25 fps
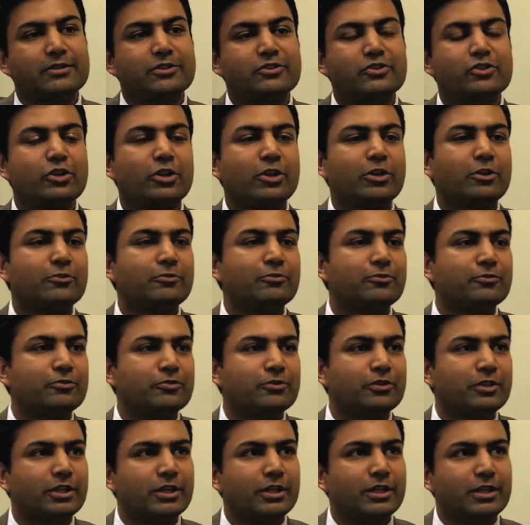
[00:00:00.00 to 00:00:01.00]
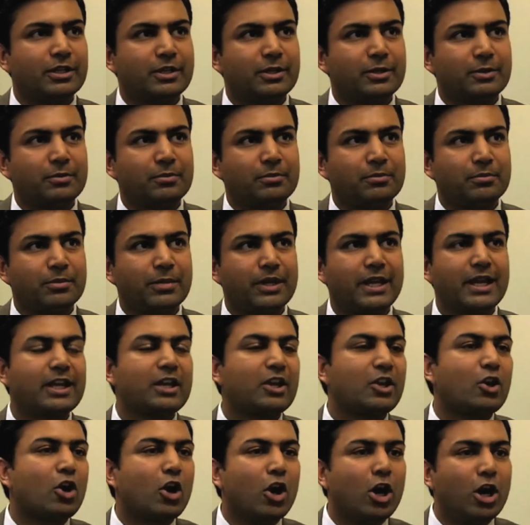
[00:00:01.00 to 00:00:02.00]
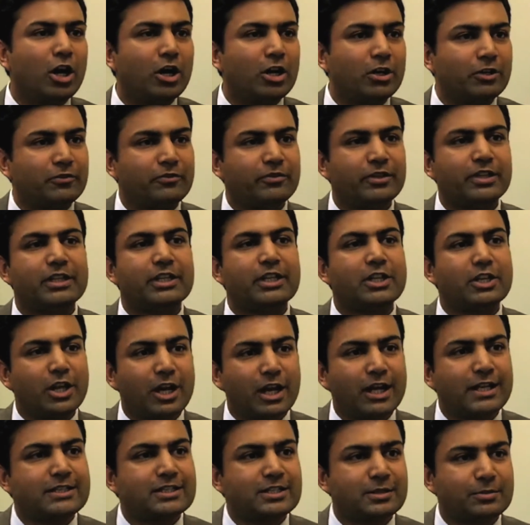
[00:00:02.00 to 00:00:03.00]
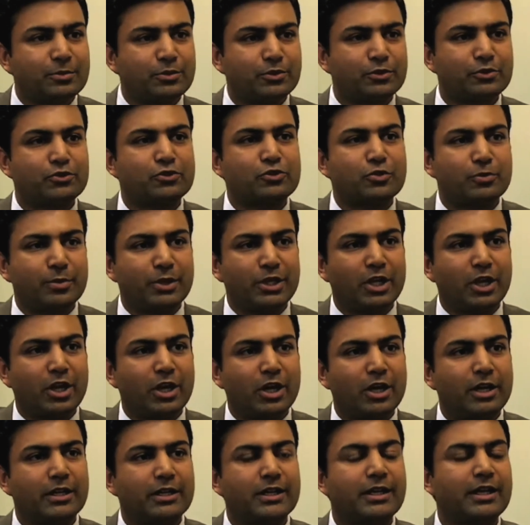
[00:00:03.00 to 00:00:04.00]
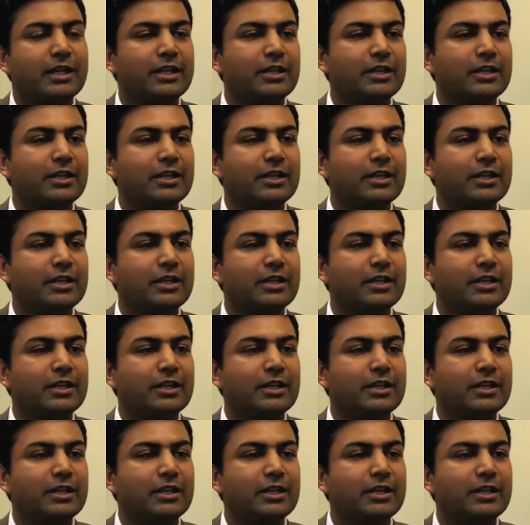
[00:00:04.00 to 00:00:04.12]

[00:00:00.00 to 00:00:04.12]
sort of getting on when they're not supposed to be on.